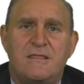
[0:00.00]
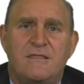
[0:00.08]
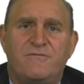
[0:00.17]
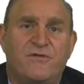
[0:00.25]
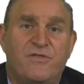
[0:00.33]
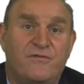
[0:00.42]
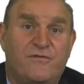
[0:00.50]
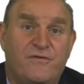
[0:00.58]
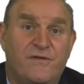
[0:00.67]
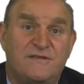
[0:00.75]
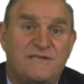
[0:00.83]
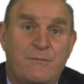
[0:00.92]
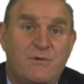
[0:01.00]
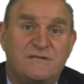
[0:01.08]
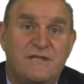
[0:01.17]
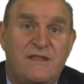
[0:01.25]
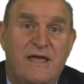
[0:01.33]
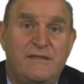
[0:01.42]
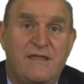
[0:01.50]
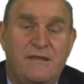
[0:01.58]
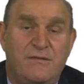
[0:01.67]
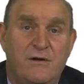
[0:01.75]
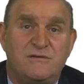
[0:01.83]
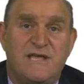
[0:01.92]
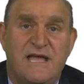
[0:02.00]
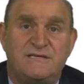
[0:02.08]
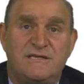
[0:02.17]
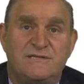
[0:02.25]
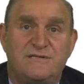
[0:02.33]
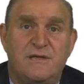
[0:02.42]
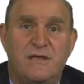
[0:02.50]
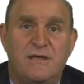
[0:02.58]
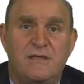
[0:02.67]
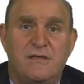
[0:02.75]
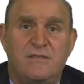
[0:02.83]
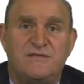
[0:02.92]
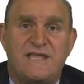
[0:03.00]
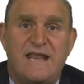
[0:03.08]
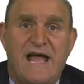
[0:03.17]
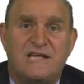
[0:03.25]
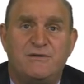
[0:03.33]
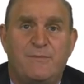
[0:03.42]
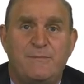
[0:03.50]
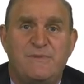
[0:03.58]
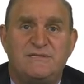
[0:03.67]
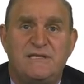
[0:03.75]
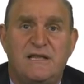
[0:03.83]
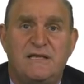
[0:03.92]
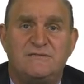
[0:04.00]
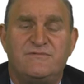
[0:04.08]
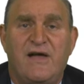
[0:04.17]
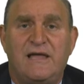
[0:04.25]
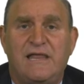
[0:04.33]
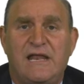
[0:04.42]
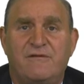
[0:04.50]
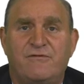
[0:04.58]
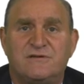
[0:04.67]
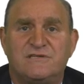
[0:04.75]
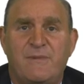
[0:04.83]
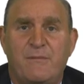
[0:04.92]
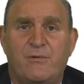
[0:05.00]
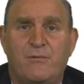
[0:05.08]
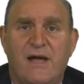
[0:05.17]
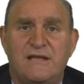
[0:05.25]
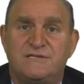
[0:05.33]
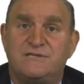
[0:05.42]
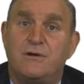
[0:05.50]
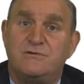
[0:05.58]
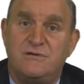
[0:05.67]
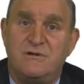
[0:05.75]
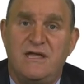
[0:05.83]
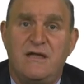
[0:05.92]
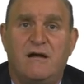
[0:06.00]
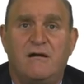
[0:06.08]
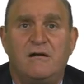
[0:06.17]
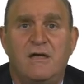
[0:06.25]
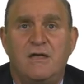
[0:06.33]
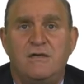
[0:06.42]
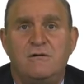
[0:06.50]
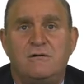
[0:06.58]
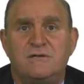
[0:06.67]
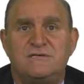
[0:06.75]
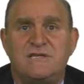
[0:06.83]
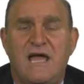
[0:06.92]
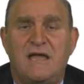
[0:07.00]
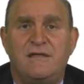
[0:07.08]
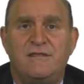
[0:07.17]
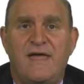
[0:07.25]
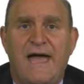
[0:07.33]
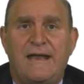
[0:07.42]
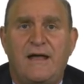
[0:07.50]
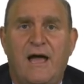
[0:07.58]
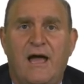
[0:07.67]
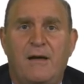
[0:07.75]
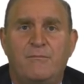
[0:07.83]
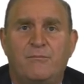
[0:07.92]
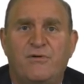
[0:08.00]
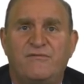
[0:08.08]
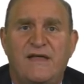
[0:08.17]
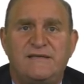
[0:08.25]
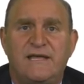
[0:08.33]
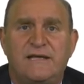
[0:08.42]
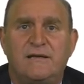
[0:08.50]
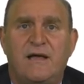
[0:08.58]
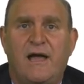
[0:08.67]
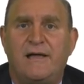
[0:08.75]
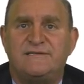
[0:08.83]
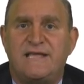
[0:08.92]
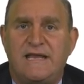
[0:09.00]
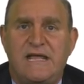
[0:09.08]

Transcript: for the for the same reason that in those cases state action might be seen as violating First Amendment rights, so to here you could say that um, preventing, uh, say, an